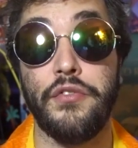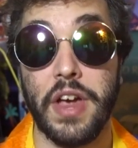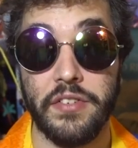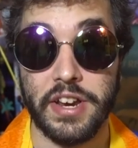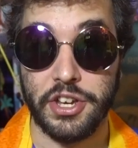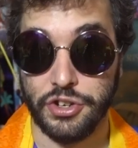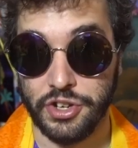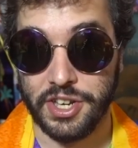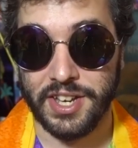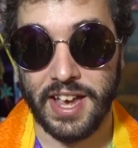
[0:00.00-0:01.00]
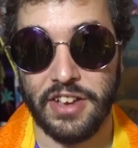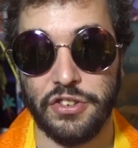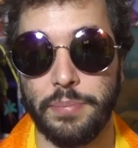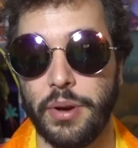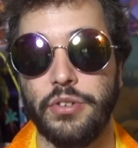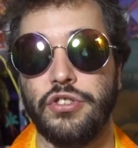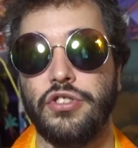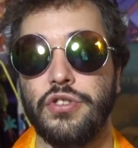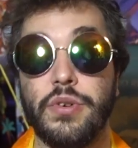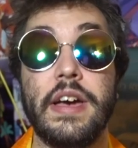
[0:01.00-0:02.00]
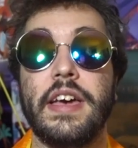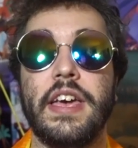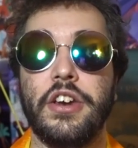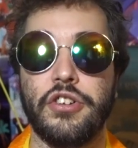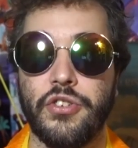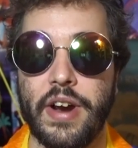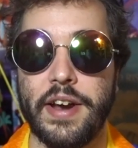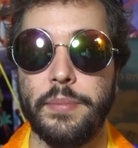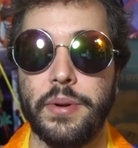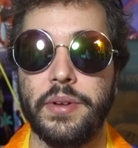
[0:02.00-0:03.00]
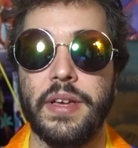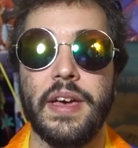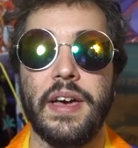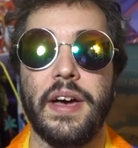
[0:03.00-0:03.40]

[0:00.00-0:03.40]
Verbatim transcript: very good as opposed to incredible,